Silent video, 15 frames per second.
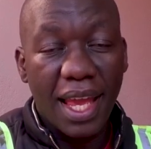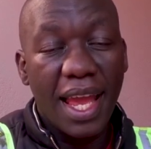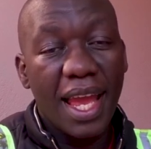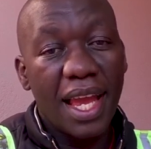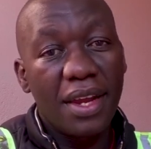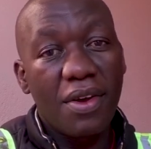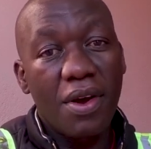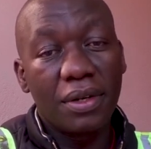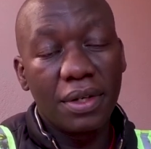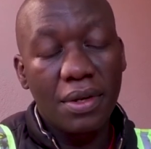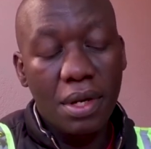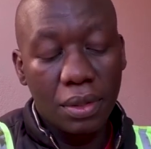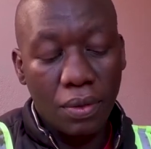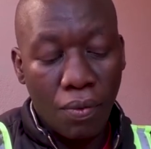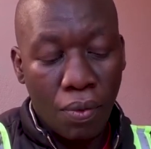head
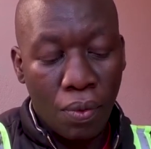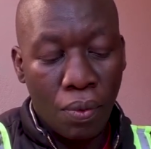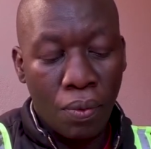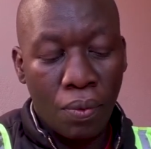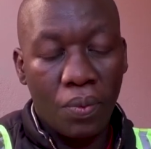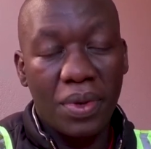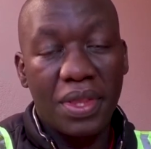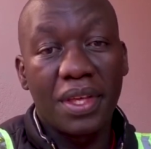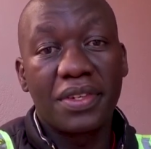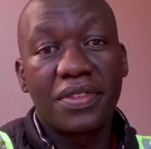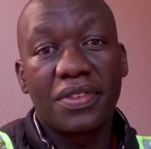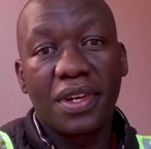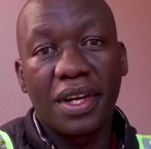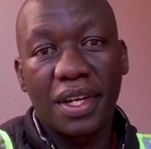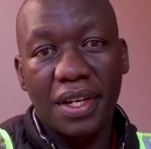on with a
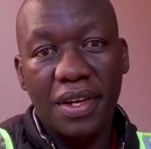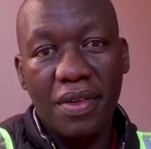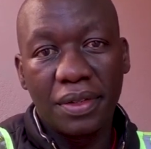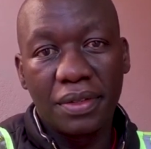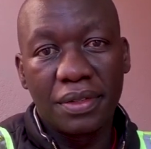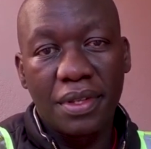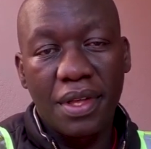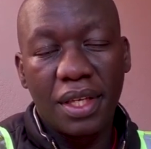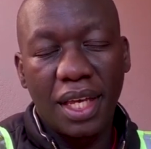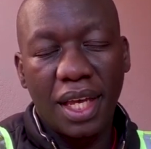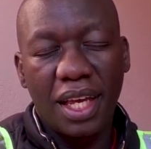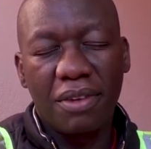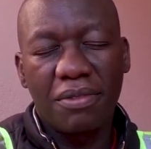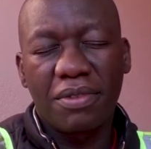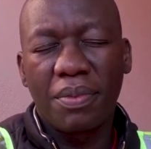truck,
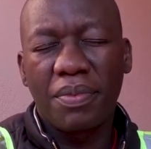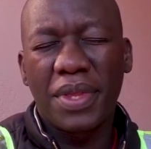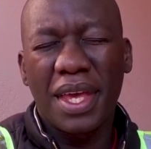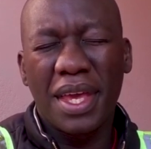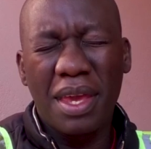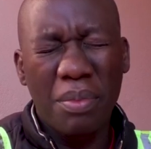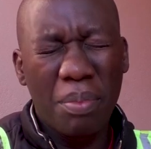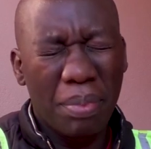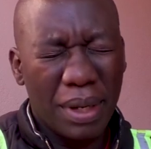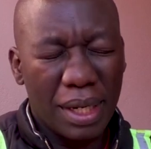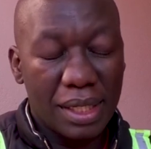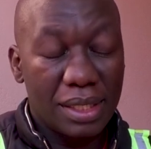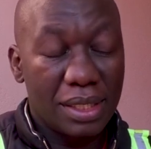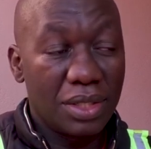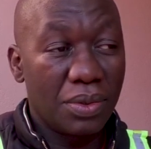and from the
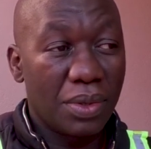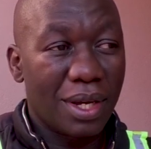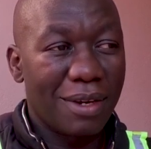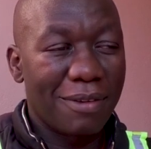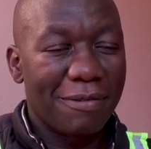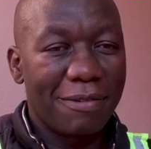impact you can